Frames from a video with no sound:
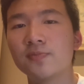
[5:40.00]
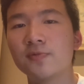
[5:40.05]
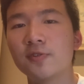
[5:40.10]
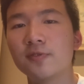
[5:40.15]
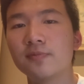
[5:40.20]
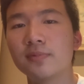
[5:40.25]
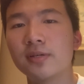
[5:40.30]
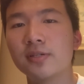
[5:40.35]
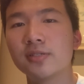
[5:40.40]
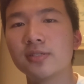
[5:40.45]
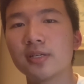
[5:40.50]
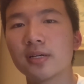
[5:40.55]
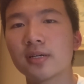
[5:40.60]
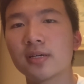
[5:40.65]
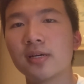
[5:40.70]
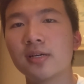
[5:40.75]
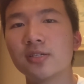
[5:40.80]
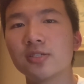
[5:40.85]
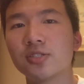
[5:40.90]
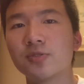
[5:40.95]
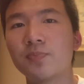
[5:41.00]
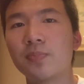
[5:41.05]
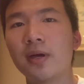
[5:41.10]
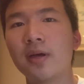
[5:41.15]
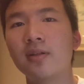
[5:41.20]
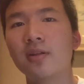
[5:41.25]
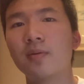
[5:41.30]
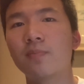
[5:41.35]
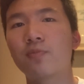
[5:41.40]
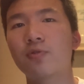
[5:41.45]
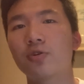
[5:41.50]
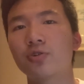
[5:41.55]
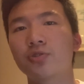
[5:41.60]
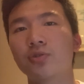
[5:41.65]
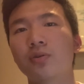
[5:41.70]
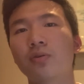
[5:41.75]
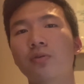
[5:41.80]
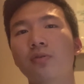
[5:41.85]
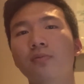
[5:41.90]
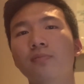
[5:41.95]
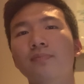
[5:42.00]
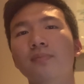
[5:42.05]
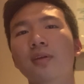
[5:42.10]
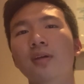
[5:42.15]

movements against Spain and Portugal.